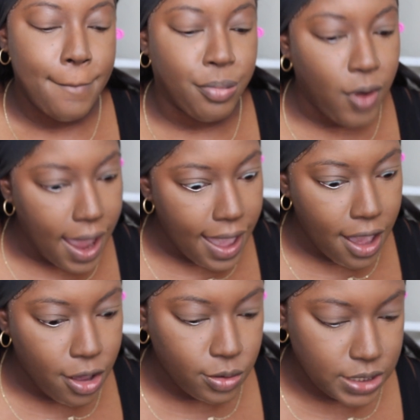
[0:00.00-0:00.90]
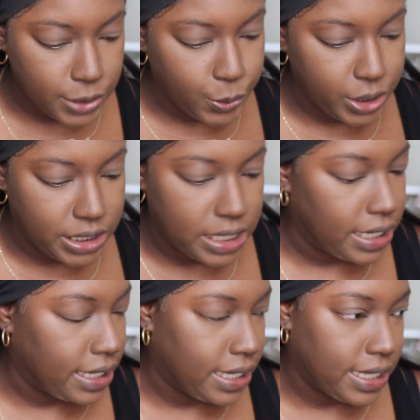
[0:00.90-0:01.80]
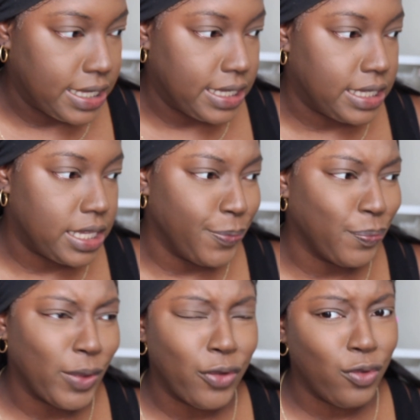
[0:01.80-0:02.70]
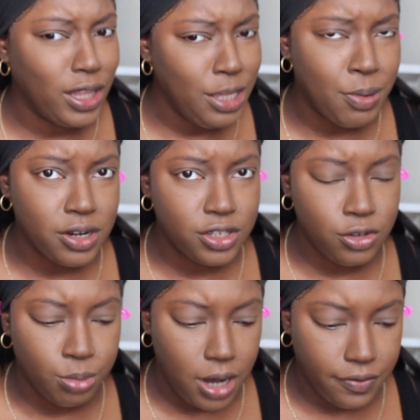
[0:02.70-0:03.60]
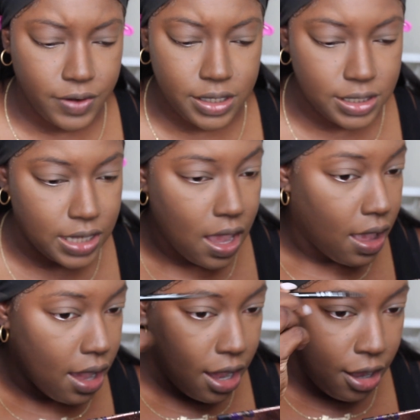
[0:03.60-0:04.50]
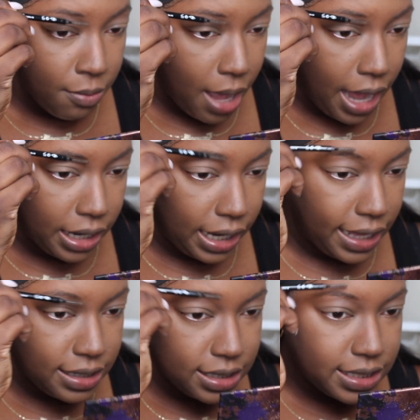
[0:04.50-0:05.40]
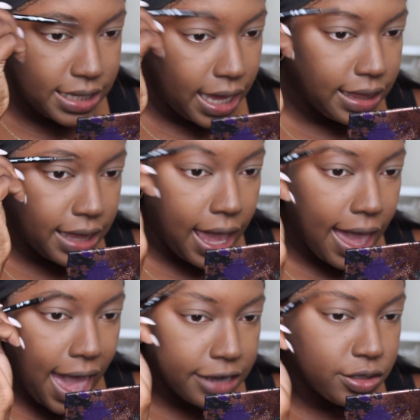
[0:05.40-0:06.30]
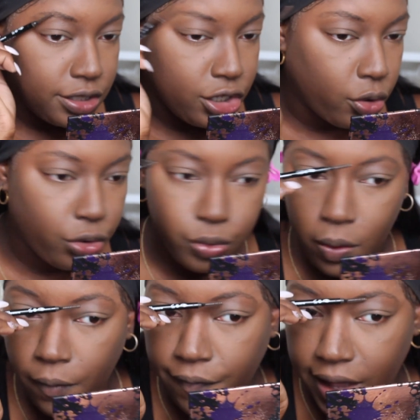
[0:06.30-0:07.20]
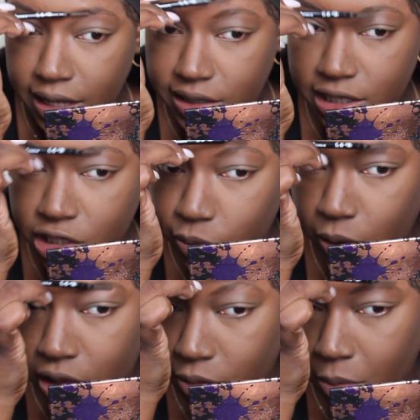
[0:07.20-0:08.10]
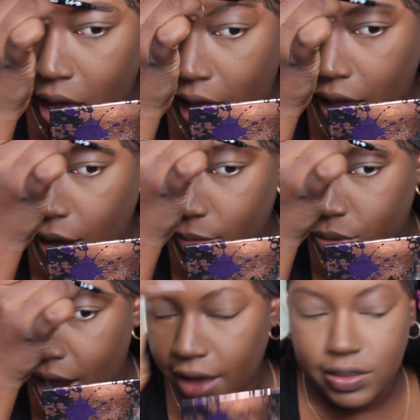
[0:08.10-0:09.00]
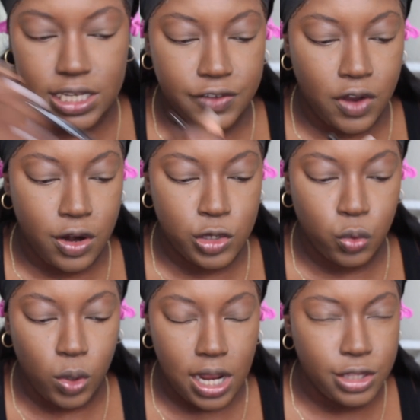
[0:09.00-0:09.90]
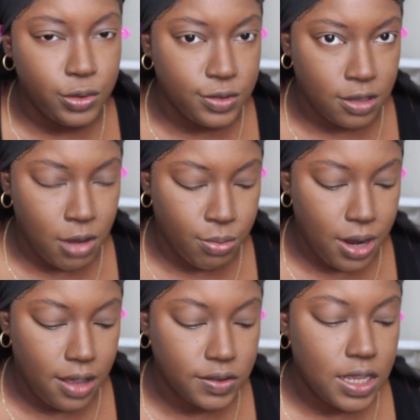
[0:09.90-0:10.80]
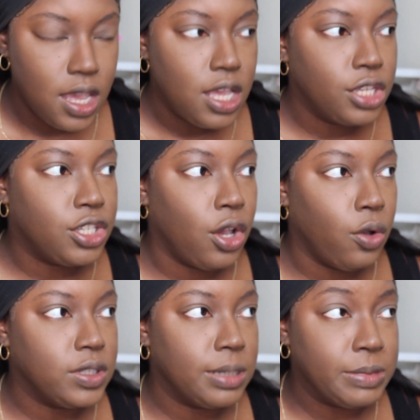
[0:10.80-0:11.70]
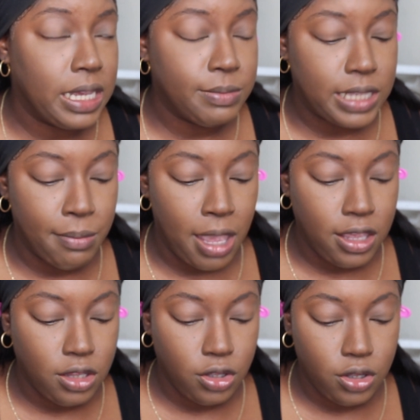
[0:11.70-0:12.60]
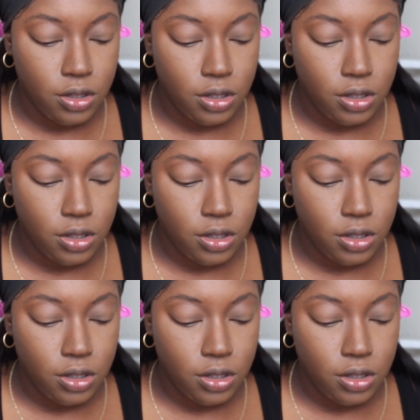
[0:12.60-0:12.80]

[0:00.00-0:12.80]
brows, which is really personal preference. I'd like to say that I actually go through phases with my brows as far as what I use on my brows. So sometimes I might